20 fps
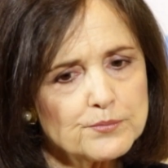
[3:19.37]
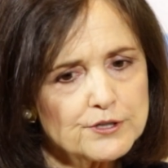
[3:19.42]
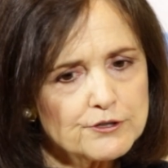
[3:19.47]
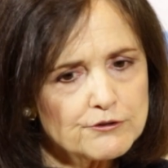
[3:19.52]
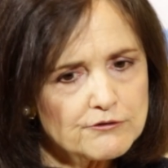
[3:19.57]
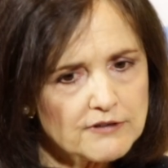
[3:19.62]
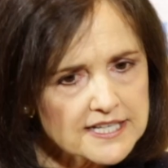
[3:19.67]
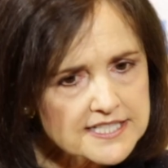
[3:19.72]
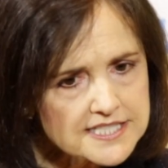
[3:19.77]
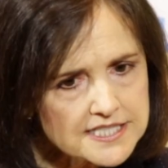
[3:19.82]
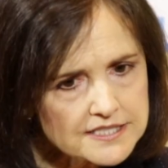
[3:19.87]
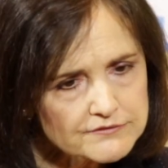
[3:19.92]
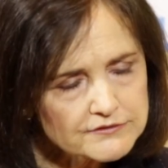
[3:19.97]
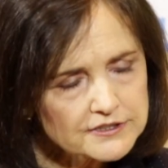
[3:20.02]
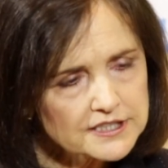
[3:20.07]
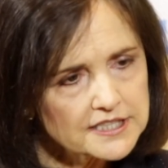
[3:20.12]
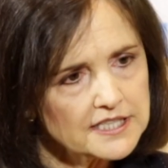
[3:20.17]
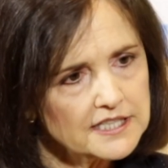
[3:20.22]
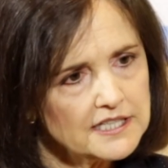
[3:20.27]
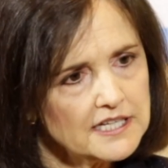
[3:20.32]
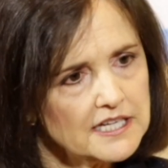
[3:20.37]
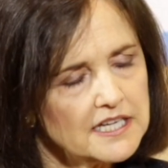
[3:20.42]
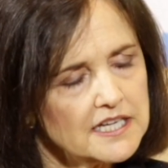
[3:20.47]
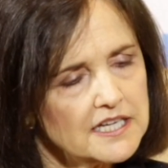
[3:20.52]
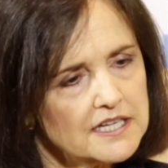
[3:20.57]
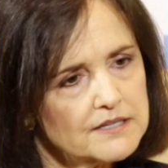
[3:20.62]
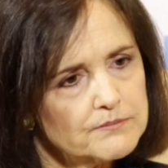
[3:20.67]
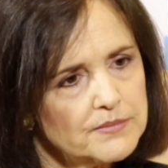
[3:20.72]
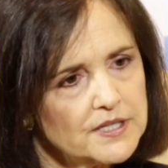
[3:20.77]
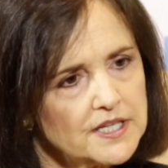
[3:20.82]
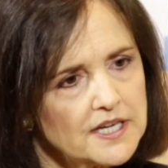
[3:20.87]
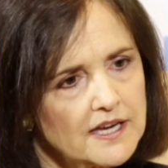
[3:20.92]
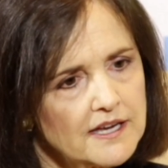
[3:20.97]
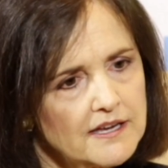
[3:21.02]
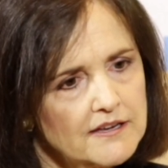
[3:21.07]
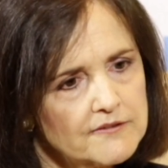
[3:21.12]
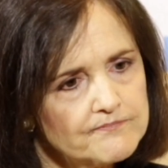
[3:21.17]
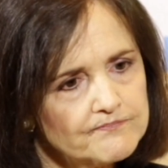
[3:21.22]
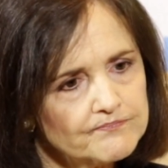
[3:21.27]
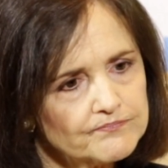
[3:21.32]
progressively
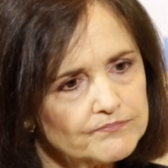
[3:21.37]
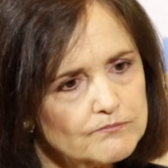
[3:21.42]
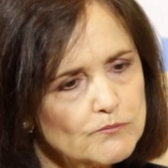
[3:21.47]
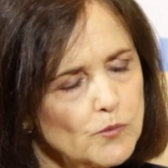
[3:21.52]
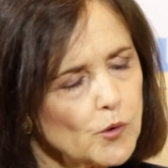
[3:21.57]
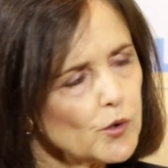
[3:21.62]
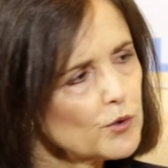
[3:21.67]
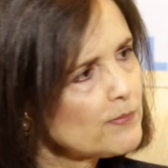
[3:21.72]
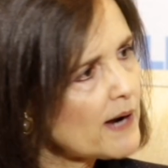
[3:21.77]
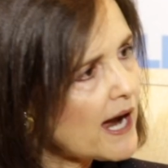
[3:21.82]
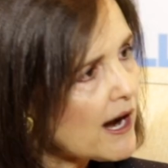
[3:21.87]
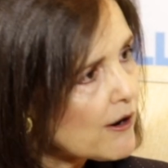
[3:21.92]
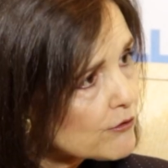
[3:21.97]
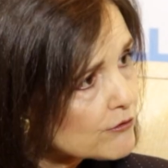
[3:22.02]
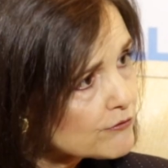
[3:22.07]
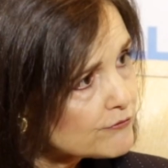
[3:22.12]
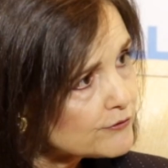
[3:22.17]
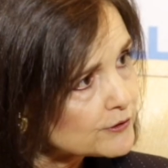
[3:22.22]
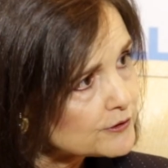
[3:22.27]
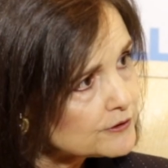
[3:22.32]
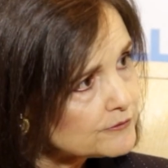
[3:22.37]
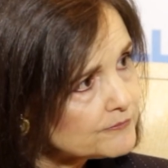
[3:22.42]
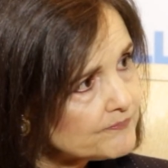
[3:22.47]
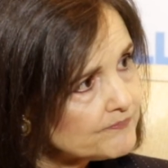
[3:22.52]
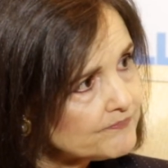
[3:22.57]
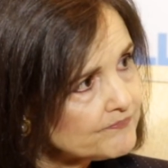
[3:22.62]
became more powerful.